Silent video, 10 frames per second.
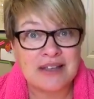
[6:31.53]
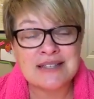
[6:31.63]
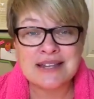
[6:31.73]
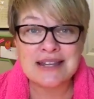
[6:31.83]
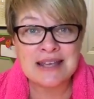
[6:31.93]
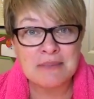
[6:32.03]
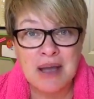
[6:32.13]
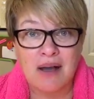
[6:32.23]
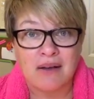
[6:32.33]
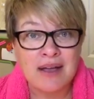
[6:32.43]
Is it
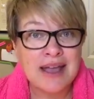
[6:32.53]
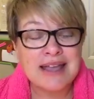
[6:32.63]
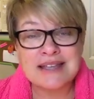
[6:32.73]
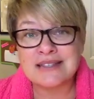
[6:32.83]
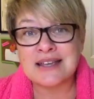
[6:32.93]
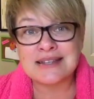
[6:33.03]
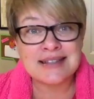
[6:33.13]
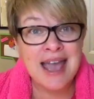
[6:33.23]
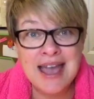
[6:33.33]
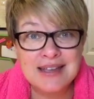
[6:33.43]
email? Is it
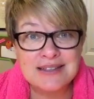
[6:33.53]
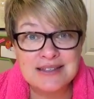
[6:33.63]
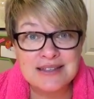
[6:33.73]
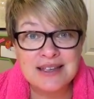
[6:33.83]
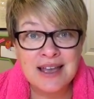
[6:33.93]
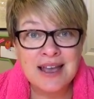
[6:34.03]
texts?